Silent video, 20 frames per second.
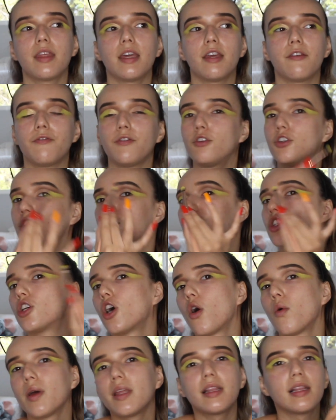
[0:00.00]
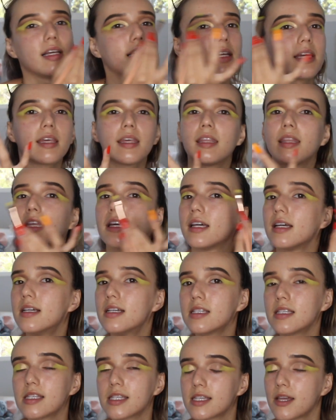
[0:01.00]
if you just go in like
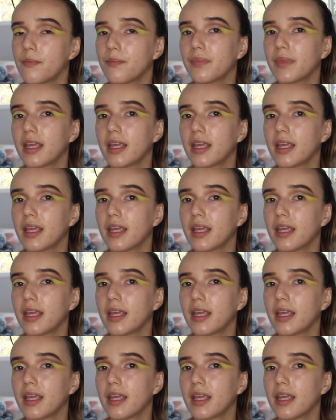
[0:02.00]
this